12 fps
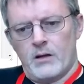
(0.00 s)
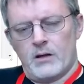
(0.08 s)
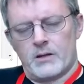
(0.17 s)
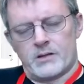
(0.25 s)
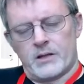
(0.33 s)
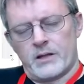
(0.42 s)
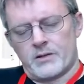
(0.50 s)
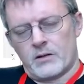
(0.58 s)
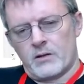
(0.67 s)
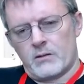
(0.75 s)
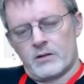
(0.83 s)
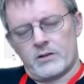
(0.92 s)

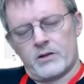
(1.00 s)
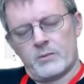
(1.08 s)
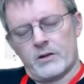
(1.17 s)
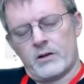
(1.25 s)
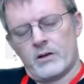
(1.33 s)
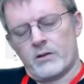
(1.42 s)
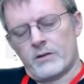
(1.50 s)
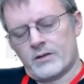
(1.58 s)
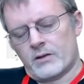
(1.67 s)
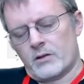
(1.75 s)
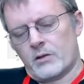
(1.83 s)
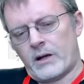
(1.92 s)
The Earth
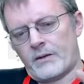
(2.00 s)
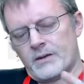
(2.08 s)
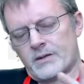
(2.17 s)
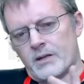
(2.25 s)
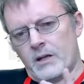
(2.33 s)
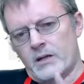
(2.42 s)
doesn't go around the sun